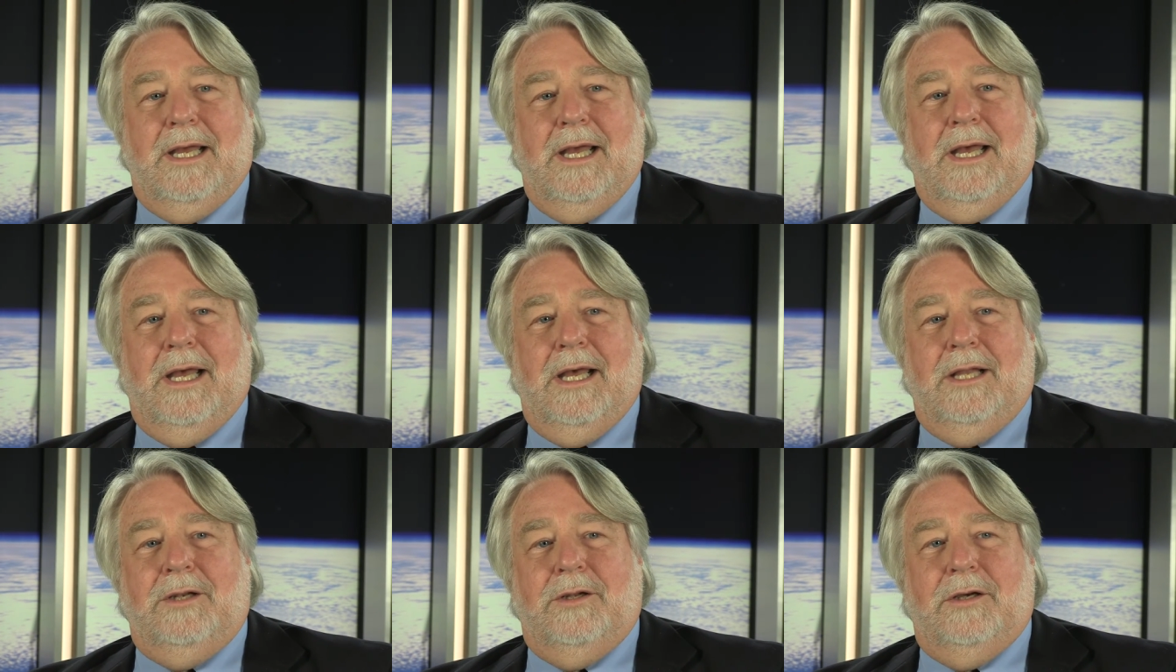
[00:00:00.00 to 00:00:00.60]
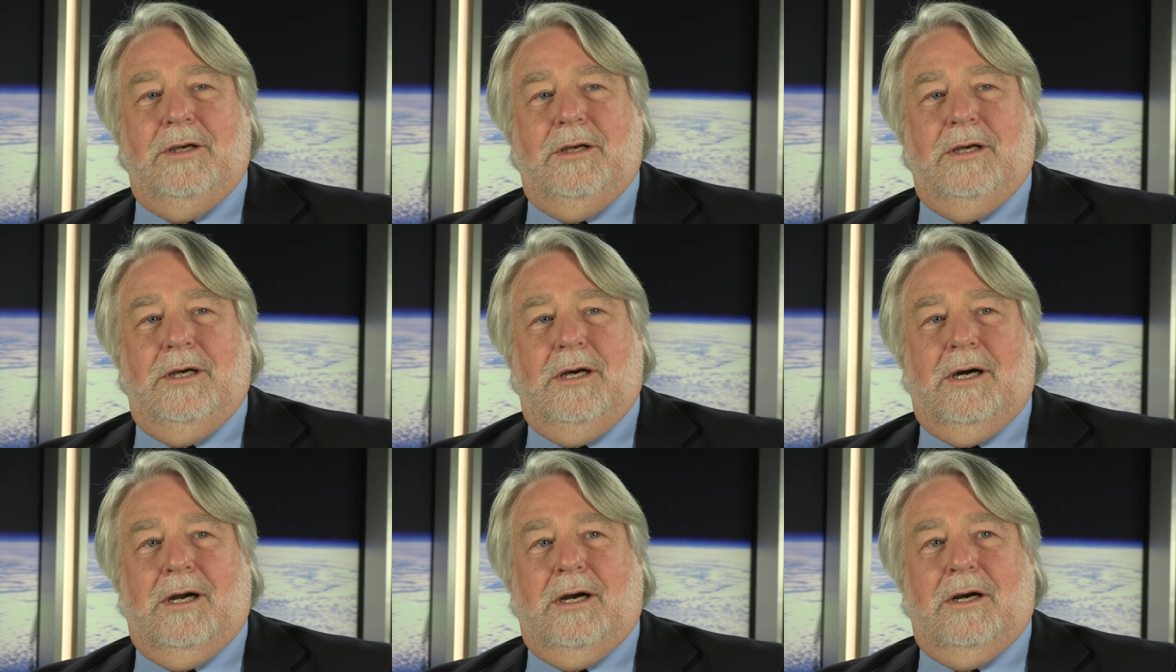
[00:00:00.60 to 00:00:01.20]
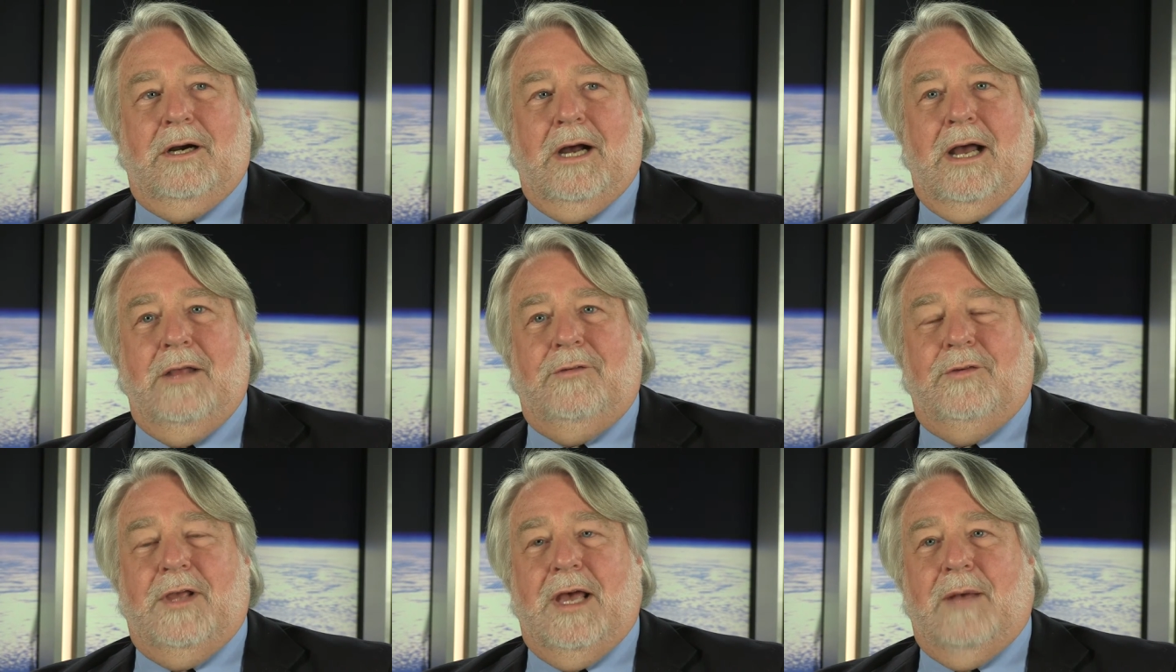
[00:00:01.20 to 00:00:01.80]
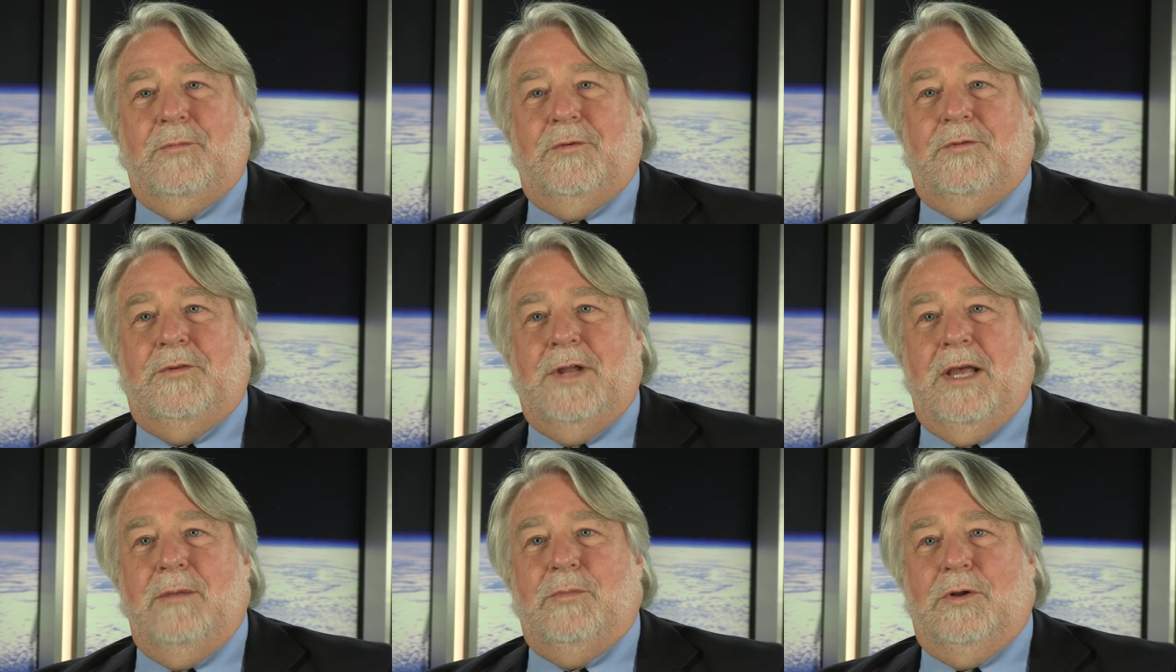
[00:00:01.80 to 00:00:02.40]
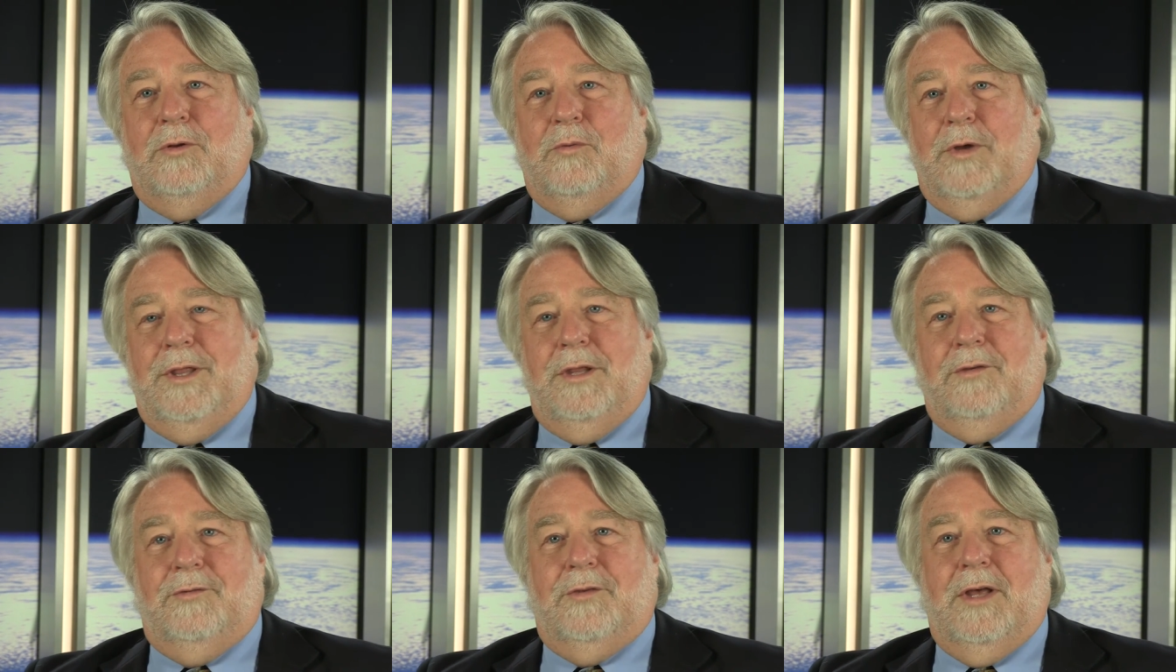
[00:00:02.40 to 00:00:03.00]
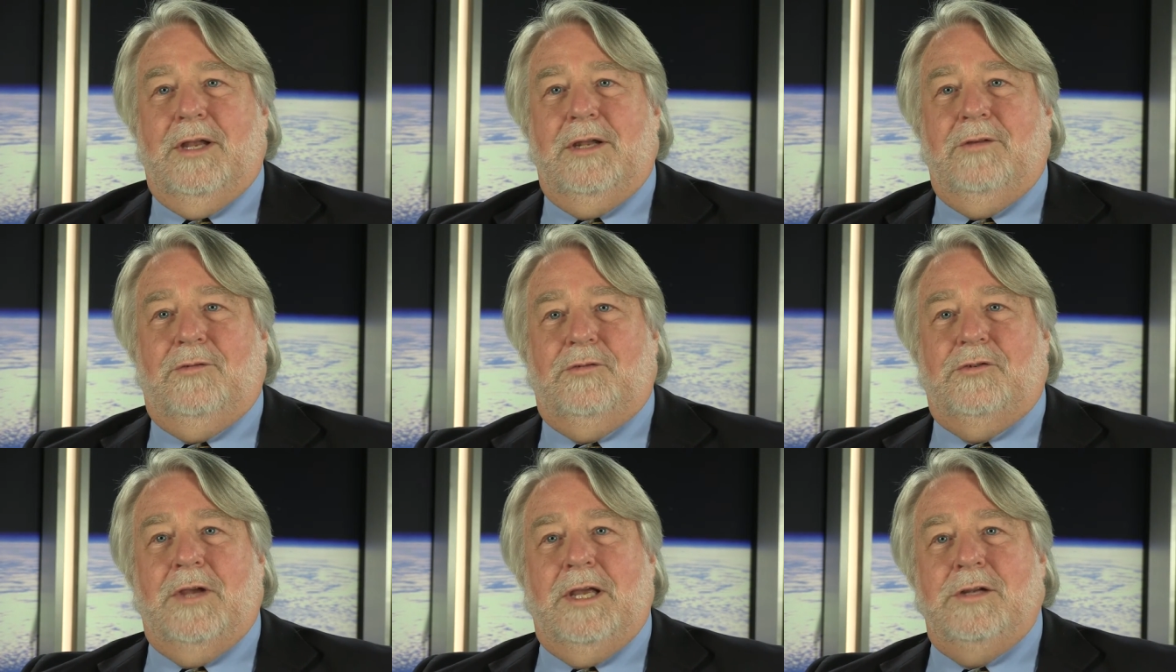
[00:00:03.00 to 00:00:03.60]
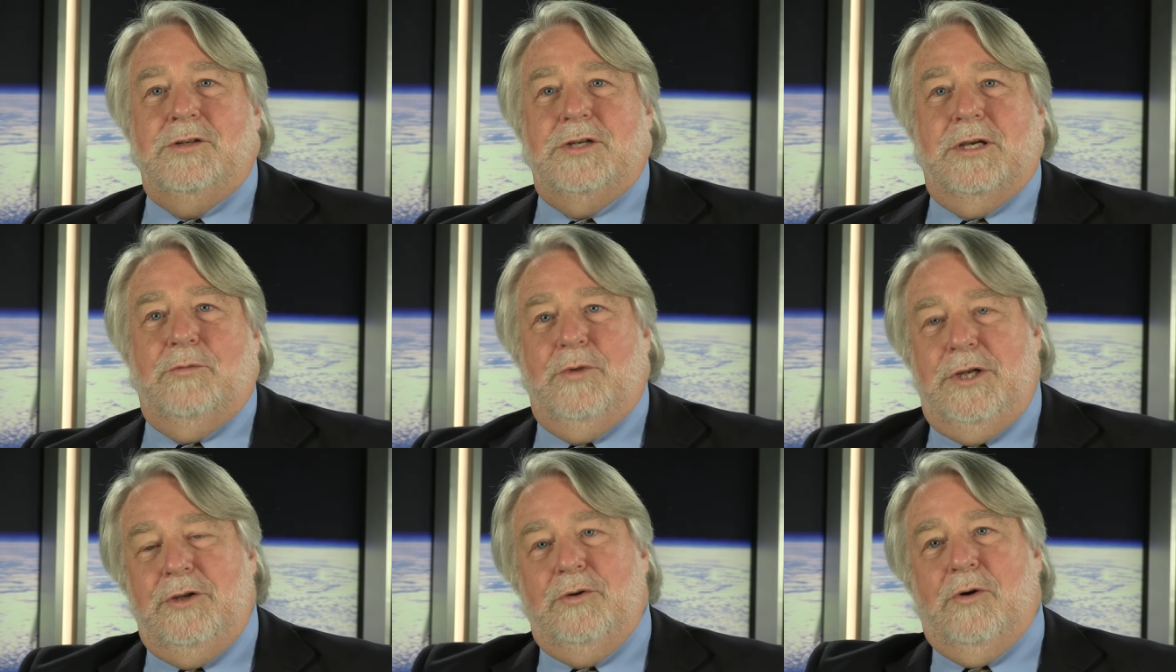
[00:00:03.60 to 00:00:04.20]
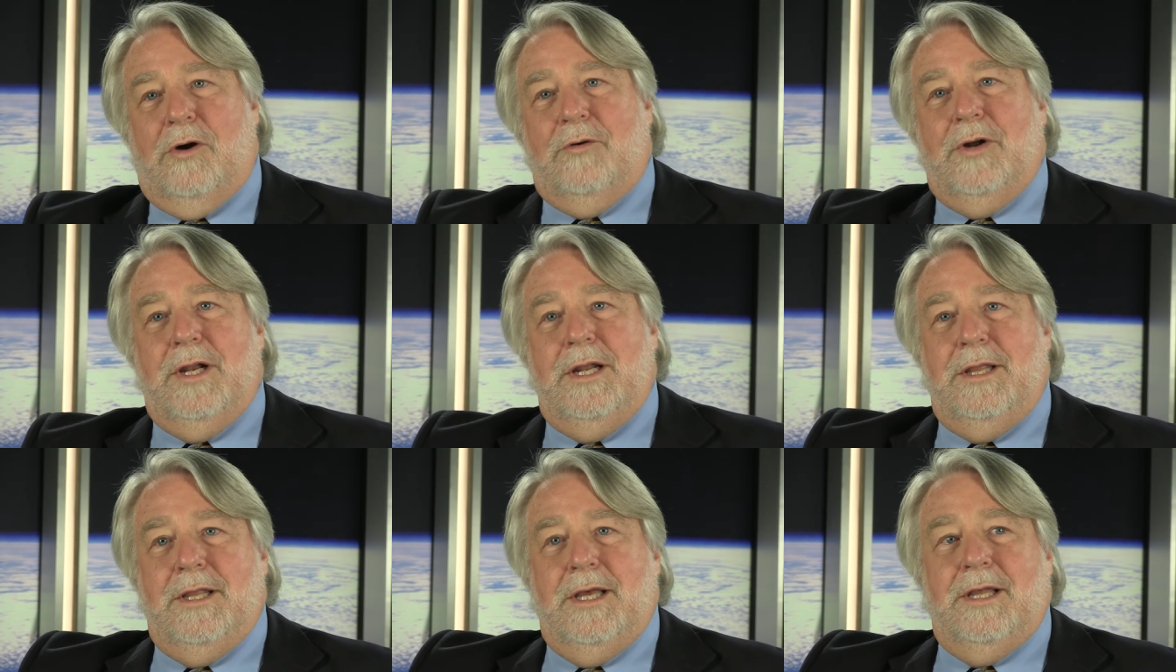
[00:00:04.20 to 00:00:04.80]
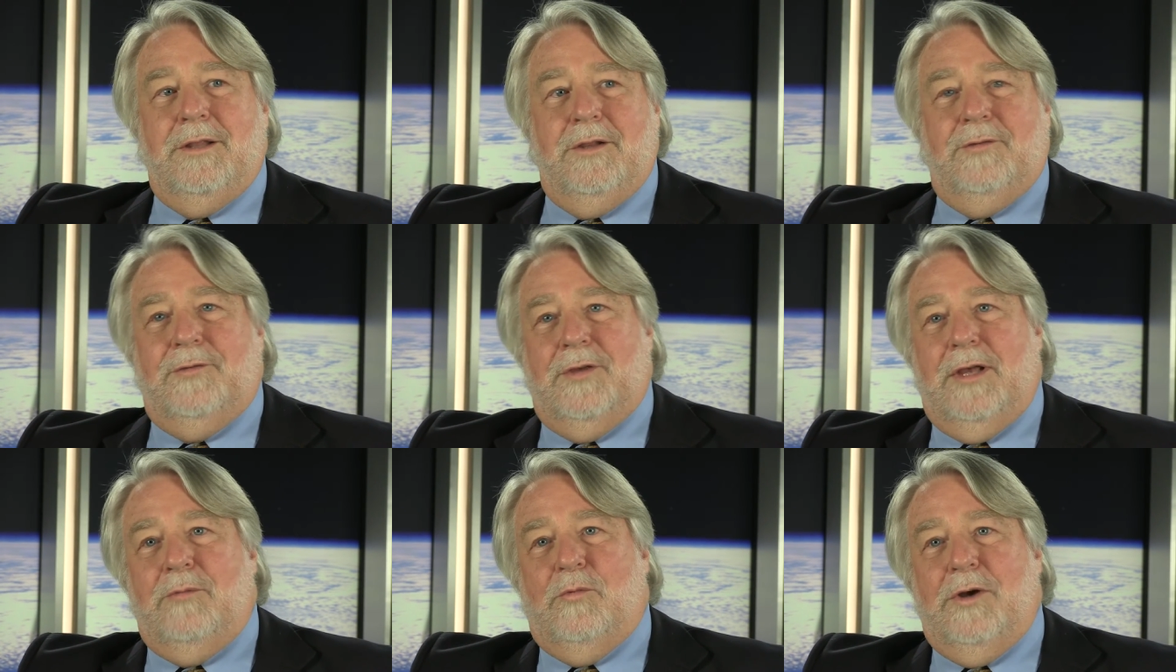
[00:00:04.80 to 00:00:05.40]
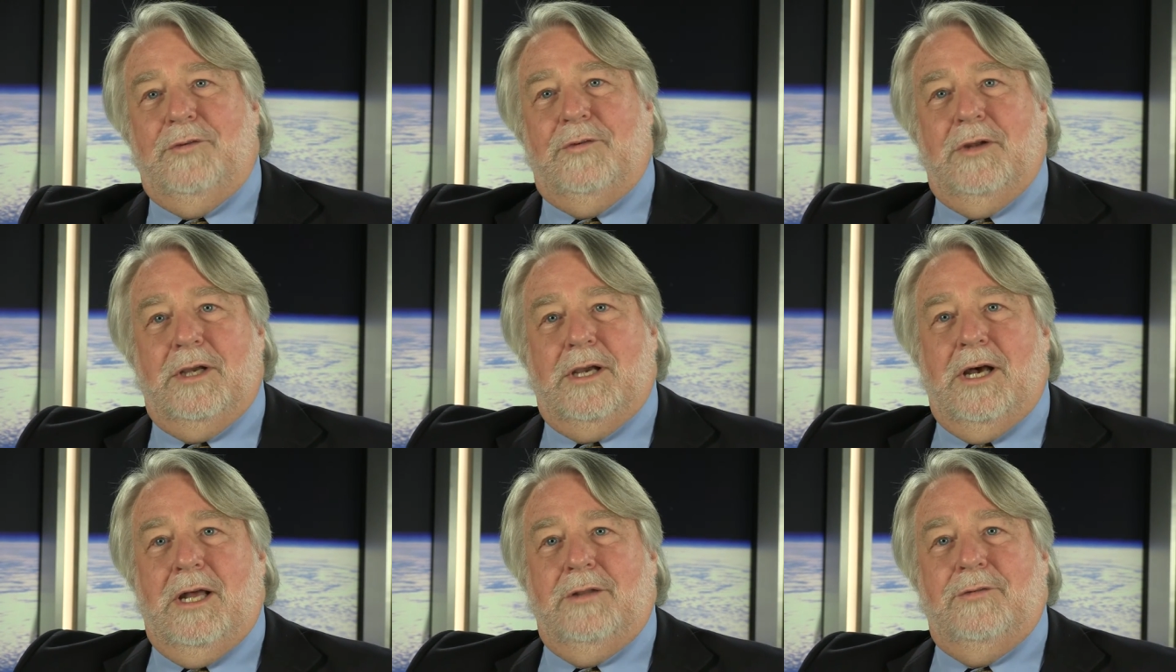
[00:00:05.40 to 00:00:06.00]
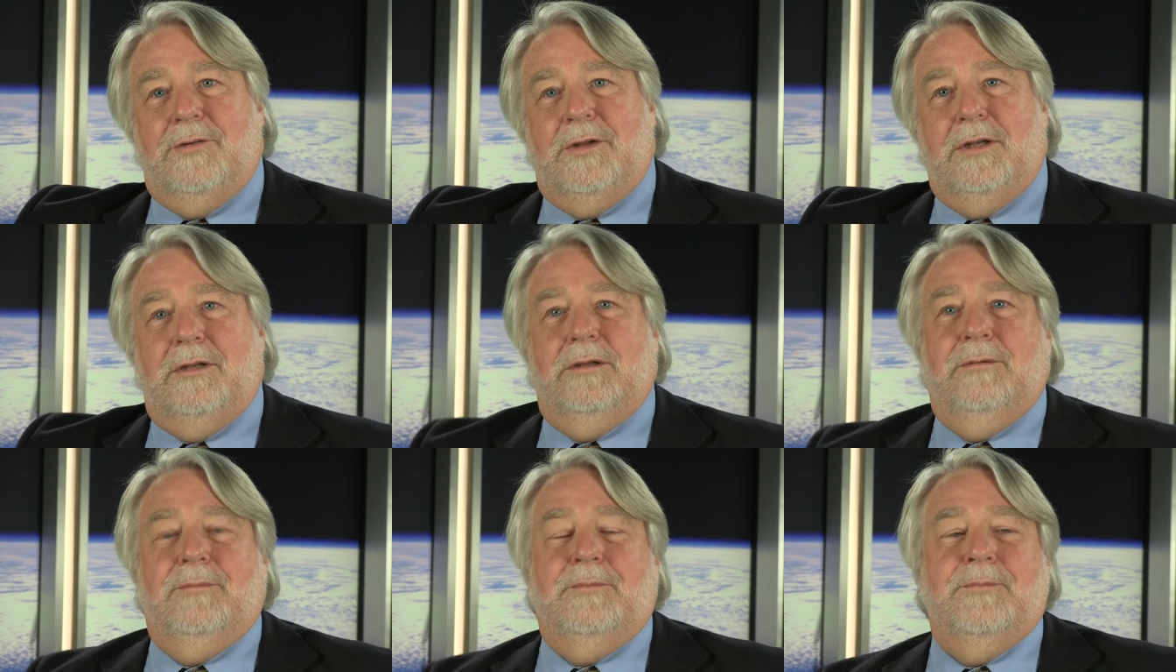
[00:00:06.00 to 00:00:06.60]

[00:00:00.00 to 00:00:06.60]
And are ice caps stable when the sun is changing? We knew already then the sun wasn't a constant.